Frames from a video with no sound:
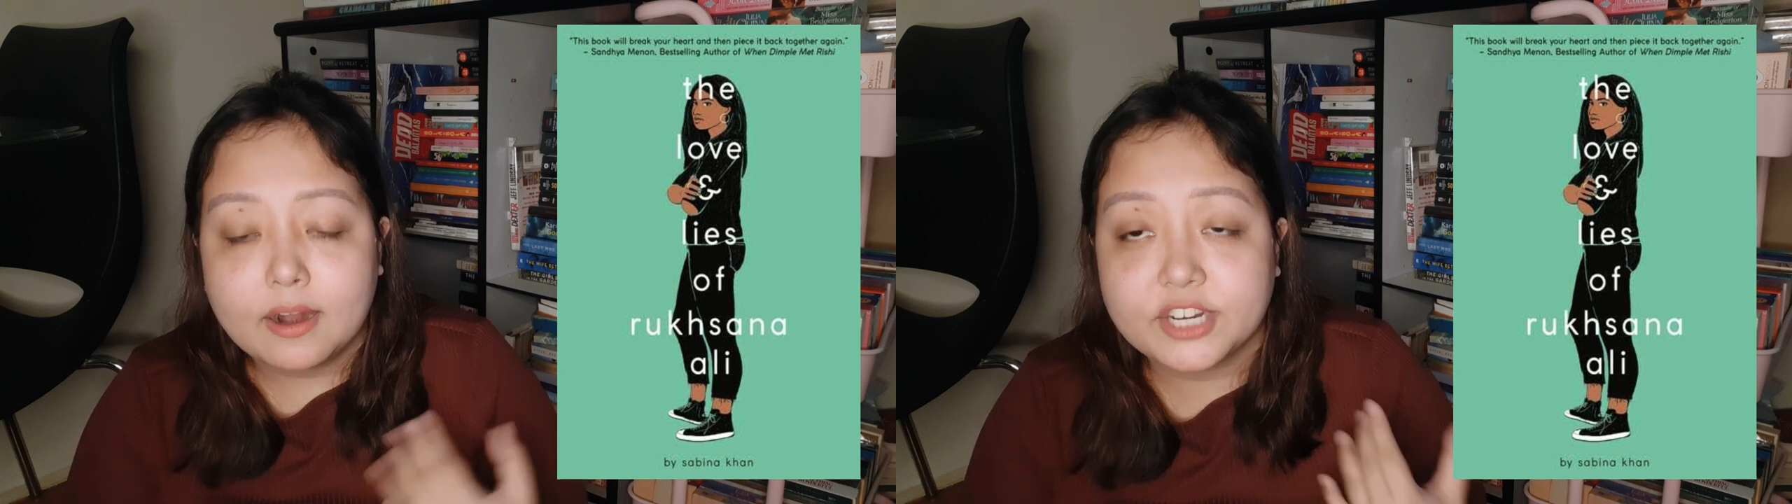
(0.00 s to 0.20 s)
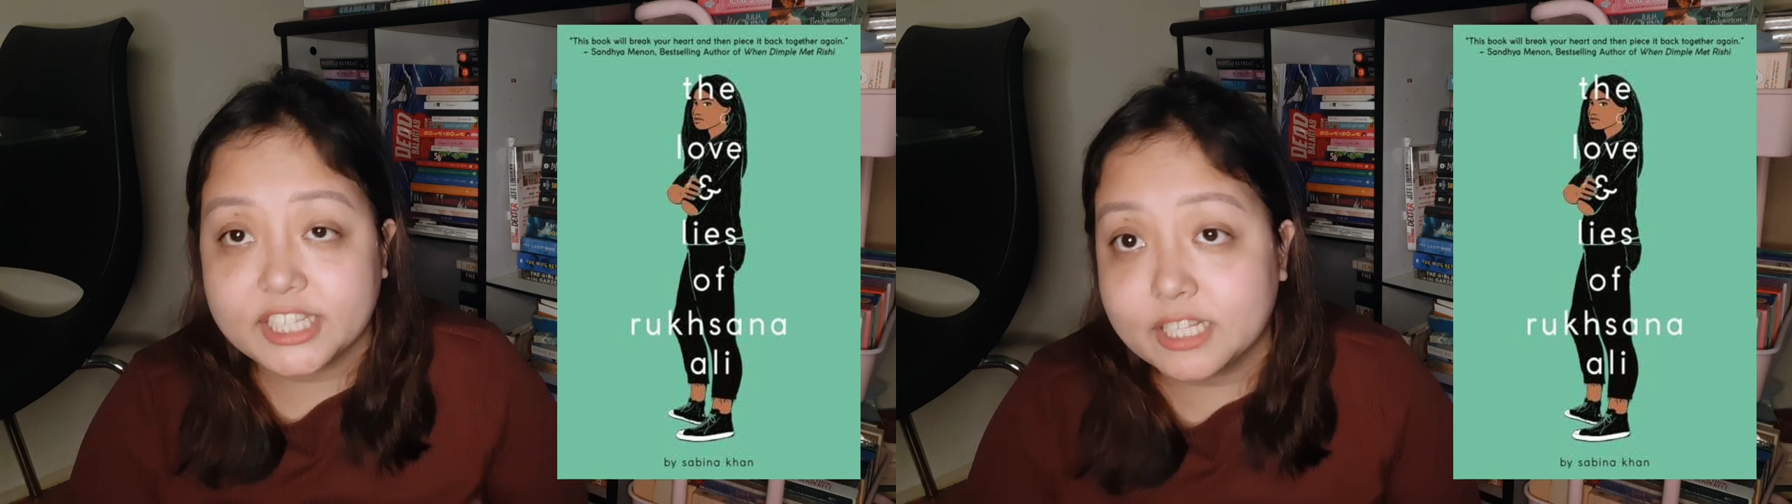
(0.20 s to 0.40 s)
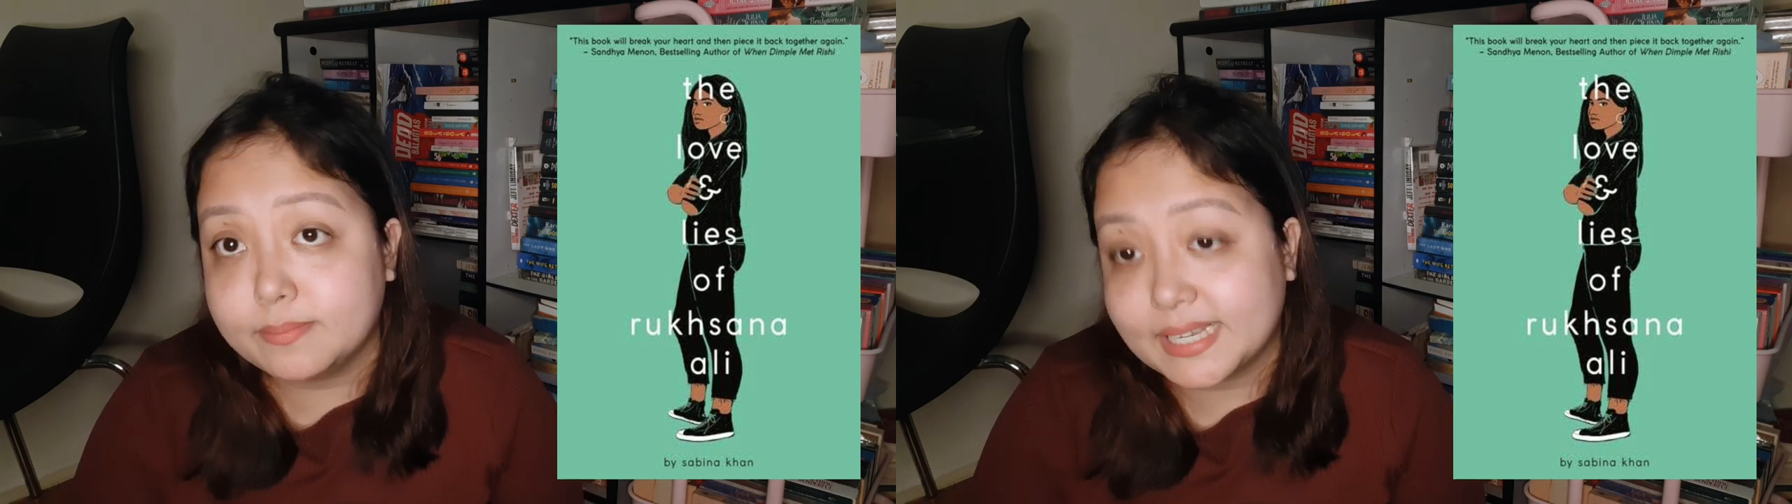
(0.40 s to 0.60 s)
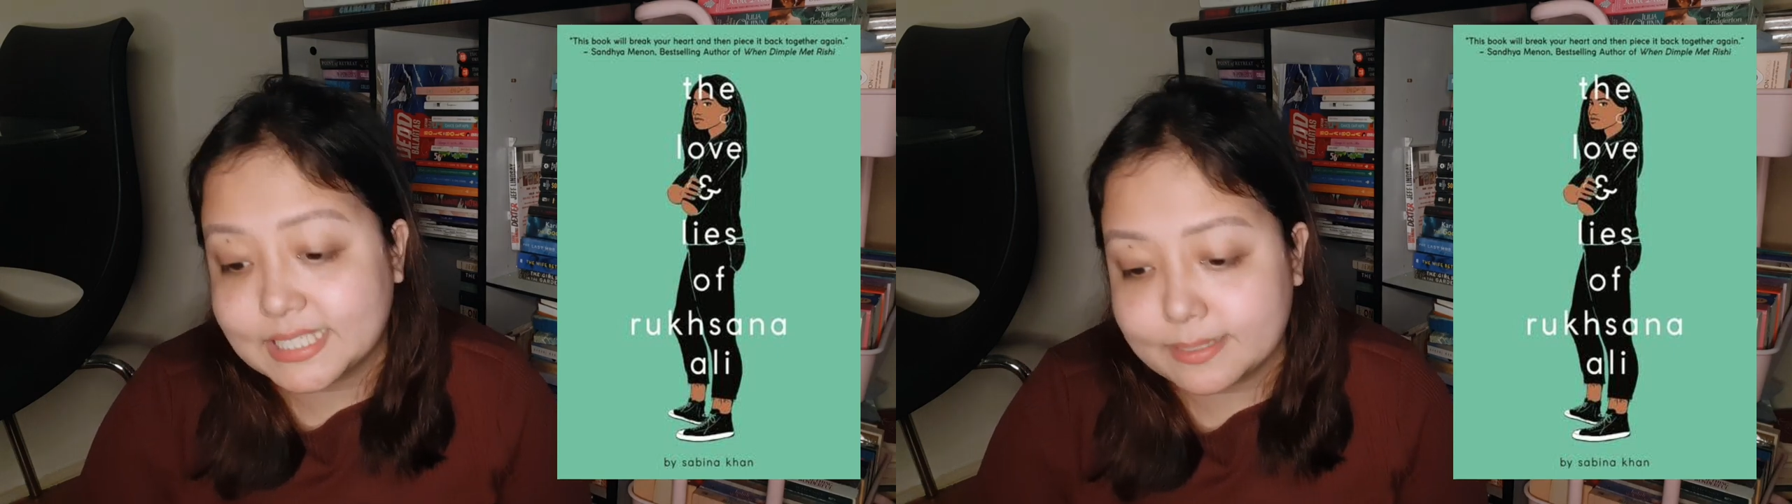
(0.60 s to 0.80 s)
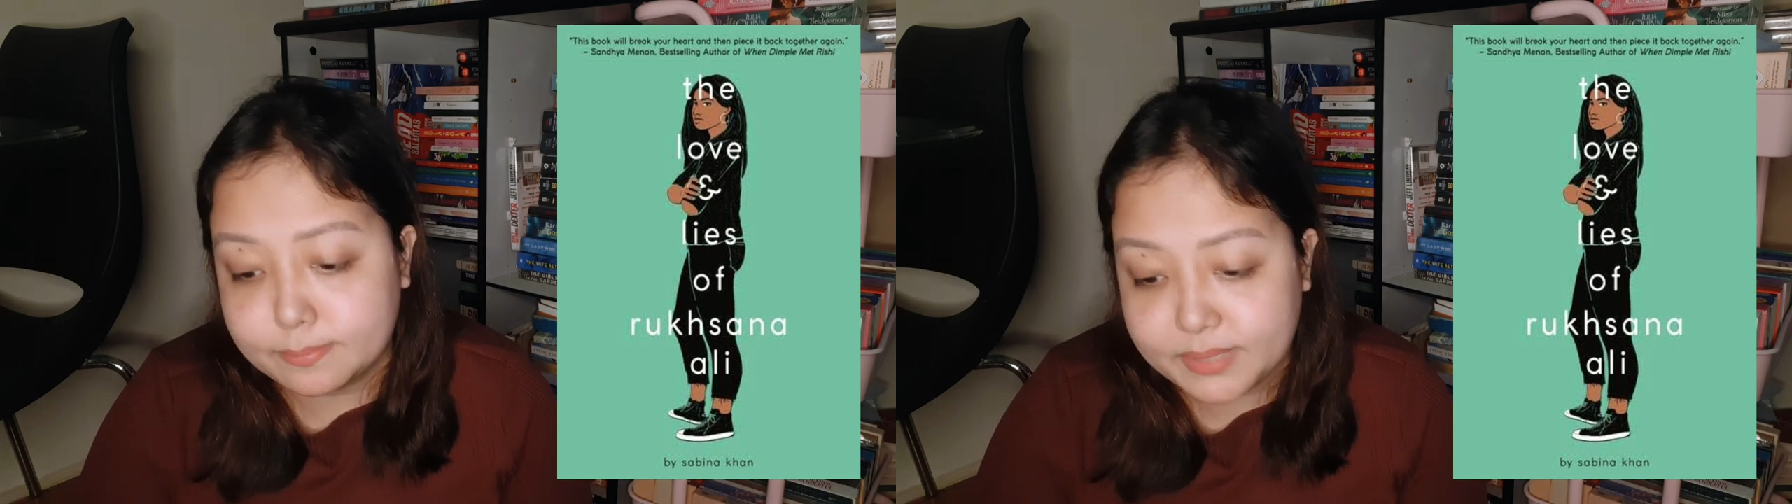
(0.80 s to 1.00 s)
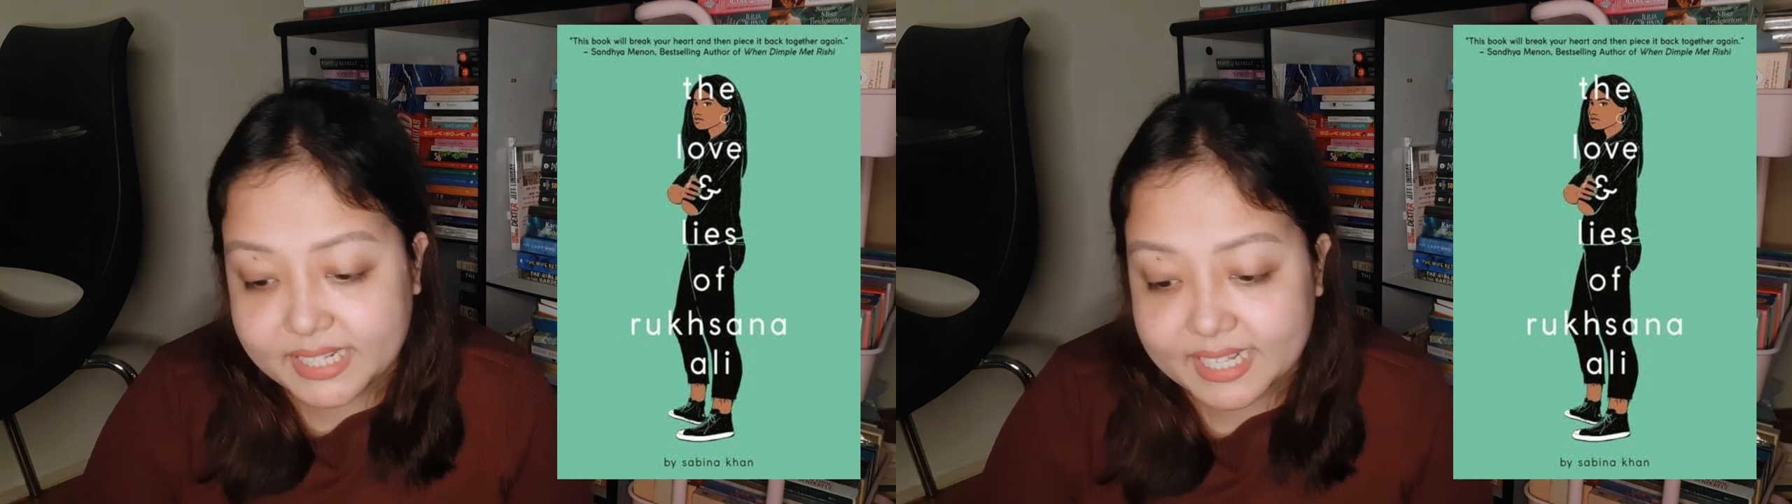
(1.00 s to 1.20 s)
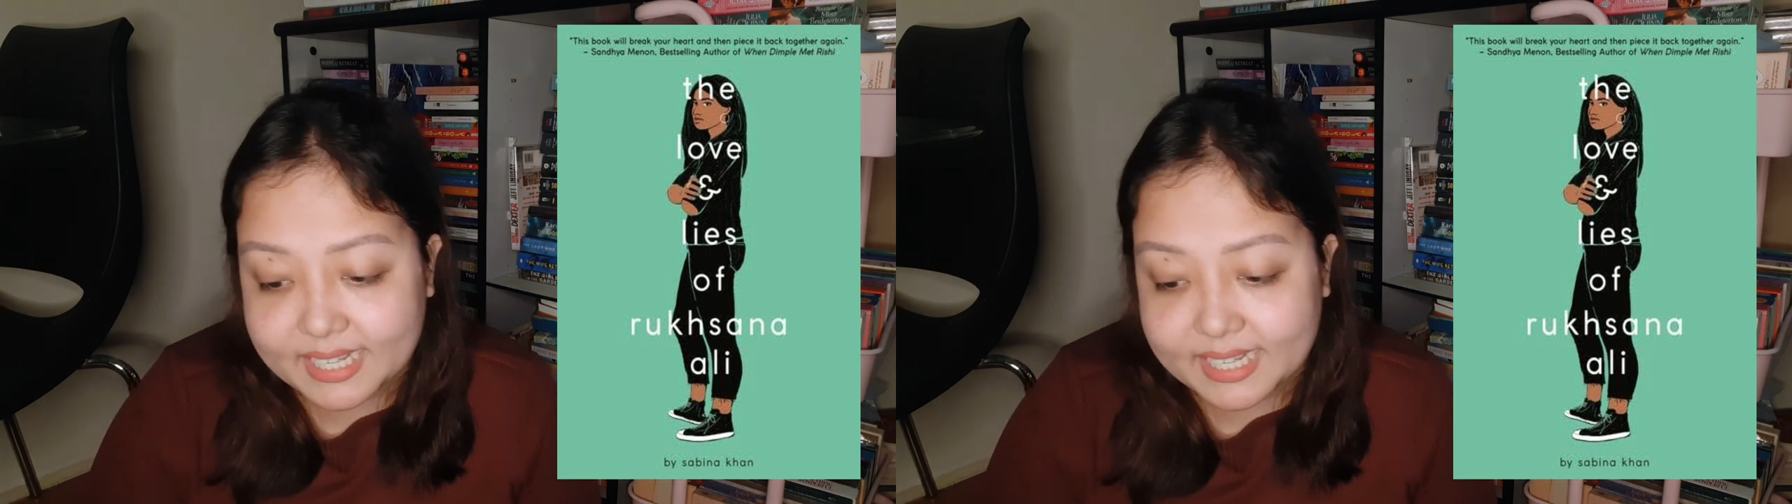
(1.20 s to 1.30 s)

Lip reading: written by Sabina